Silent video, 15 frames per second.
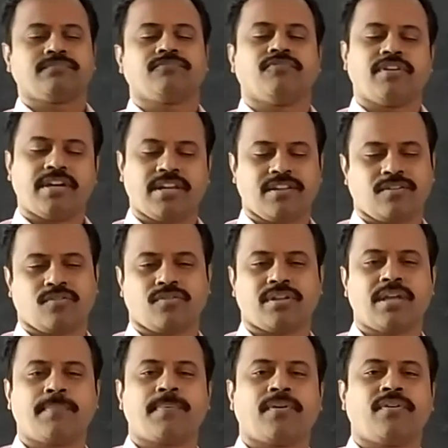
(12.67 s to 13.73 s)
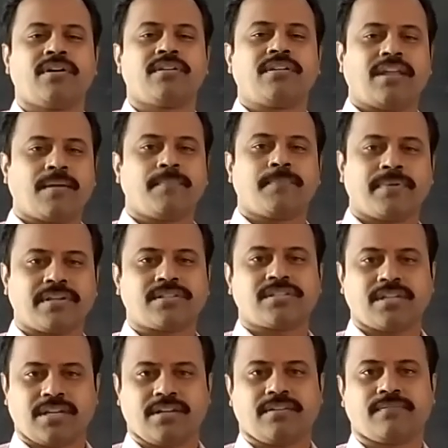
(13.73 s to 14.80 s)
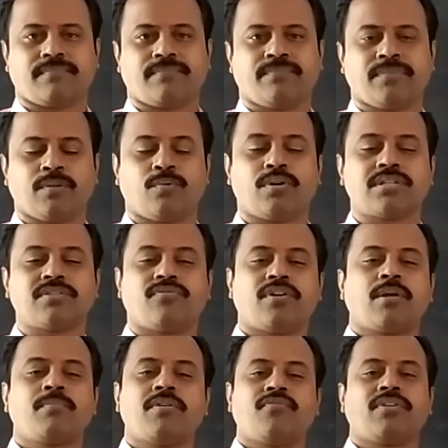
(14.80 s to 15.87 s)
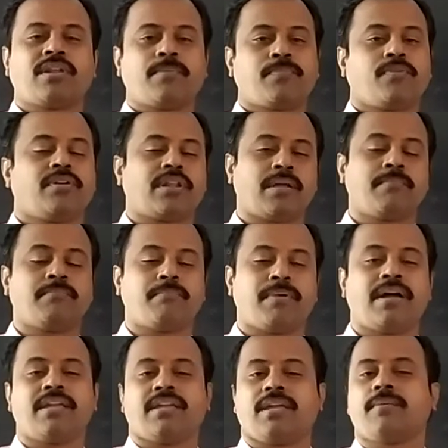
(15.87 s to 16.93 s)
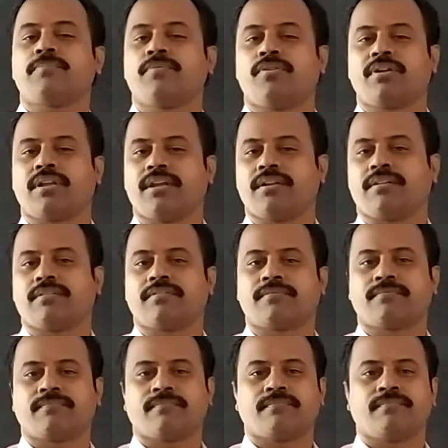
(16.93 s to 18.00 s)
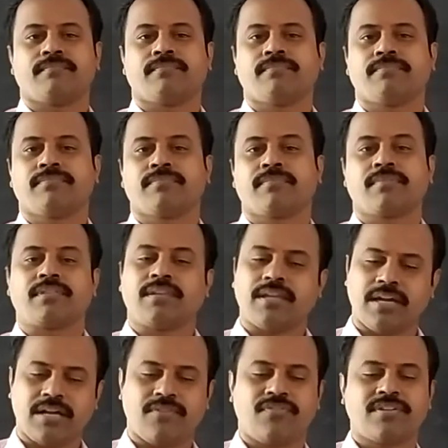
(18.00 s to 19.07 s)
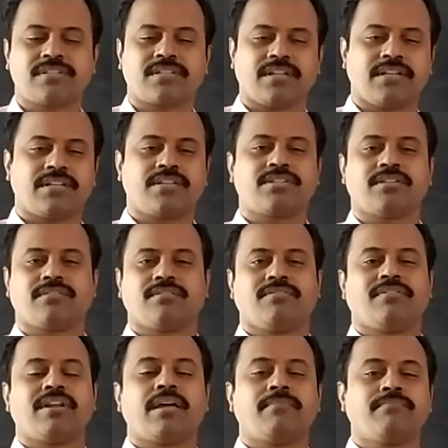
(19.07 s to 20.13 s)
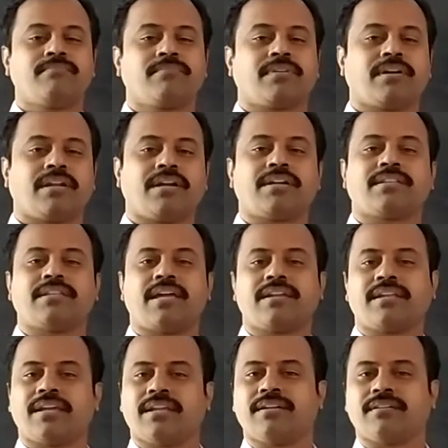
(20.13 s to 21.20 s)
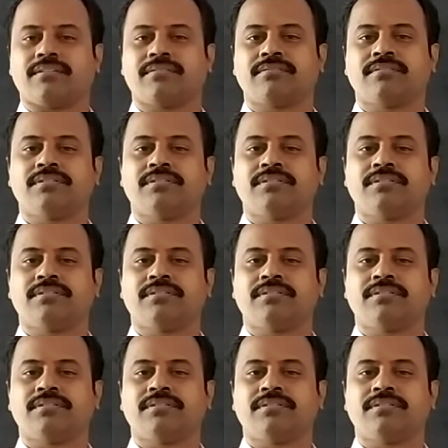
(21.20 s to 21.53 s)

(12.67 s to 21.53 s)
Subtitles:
Very good. A power m plus n. What is the formula for a power m by a power n? Yeah, first condition, m greater than n.